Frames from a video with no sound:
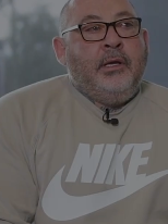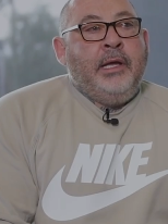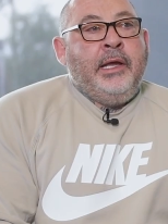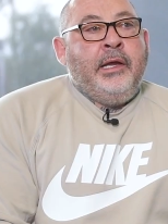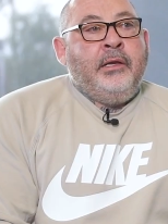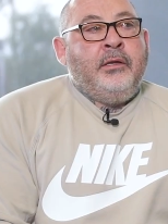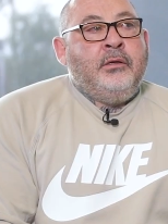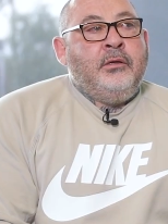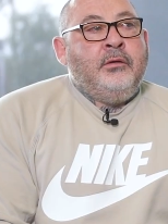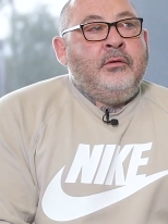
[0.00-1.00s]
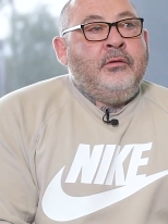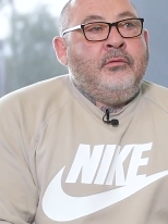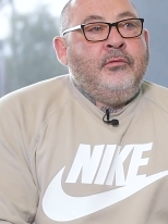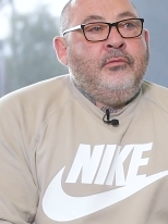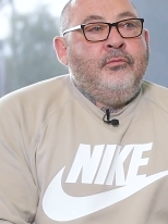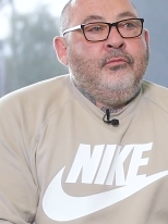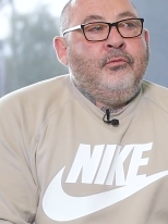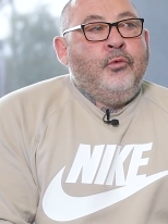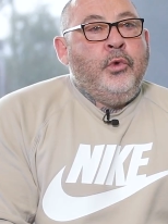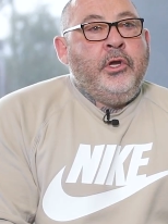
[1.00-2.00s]
and
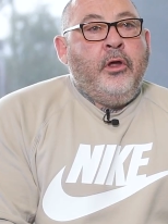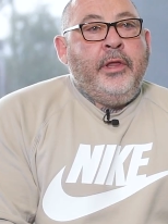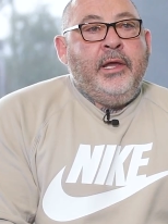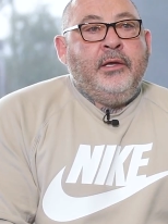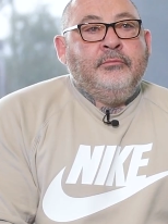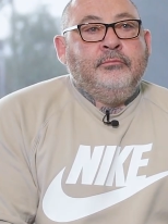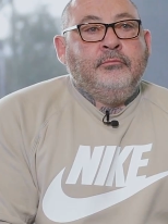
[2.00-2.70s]
we got there.